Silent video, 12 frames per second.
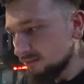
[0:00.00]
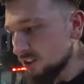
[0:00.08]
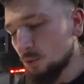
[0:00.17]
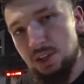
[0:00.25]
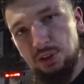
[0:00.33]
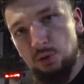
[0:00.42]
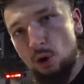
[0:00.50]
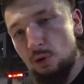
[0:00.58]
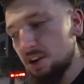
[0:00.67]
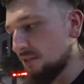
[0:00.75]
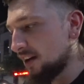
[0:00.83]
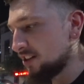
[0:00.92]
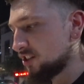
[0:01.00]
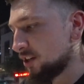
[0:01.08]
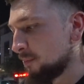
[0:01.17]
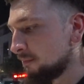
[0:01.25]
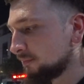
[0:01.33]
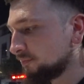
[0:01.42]
When you throw all your veg in,
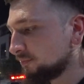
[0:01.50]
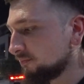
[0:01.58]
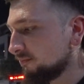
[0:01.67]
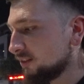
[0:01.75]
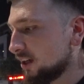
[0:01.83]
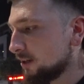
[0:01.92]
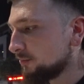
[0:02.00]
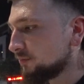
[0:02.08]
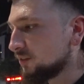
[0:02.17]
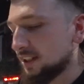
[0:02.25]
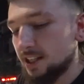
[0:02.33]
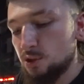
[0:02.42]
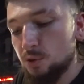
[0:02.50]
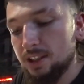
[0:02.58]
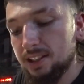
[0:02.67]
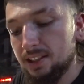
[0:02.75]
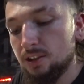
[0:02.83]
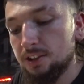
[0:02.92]
it is
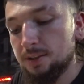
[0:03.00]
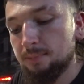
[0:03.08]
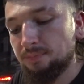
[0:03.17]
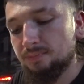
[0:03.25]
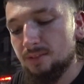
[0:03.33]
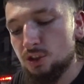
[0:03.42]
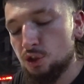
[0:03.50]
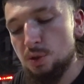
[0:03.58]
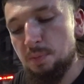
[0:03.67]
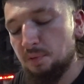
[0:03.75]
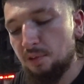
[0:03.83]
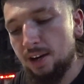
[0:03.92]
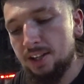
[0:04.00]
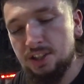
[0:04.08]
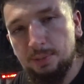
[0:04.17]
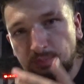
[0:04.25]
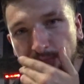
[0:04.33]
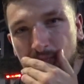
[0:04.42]
really good. Super fresh,
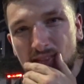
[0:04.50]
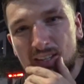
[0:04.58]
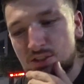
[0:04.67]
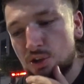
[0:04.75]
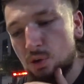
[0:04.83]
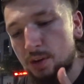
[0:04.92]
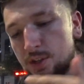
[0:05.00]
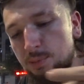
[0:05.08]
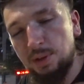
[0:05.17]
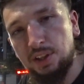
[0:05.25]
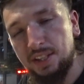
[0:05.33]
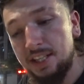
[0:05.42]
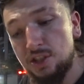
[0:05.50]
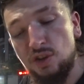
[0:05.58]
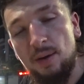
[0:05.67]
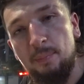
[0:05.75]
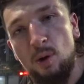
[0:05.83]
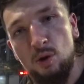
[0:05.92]
as always, but these
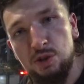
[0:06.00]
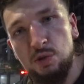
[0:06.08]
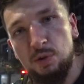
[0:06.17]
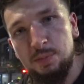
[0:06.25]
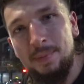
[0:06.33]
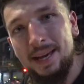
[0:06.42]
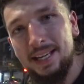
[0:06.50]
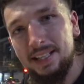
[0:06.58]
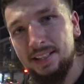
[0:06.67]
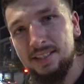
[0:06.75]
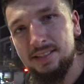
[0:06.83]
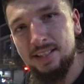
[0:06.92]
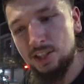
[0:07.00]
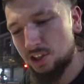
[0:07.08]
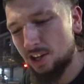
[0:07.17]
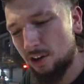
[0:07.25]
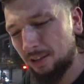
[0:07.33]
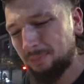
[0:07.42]
crab balls are what's making this dish.
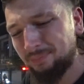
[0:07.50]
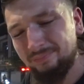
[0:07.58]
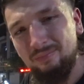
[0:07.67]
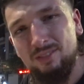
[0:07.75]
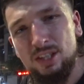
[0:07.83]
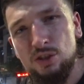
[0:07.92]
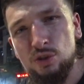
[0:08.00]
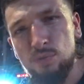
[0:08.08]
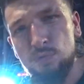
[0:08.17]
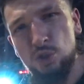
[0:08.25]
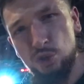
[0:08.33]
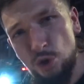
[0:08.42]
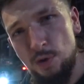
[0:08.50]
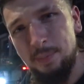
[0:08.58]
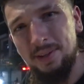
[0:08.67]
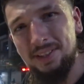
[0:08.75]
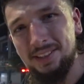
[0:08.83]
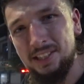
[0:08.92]
They are
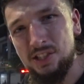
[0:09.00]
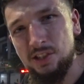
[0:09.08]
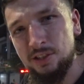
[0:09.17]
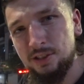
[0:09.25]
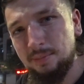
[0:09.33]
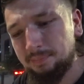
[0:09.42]
super delicious.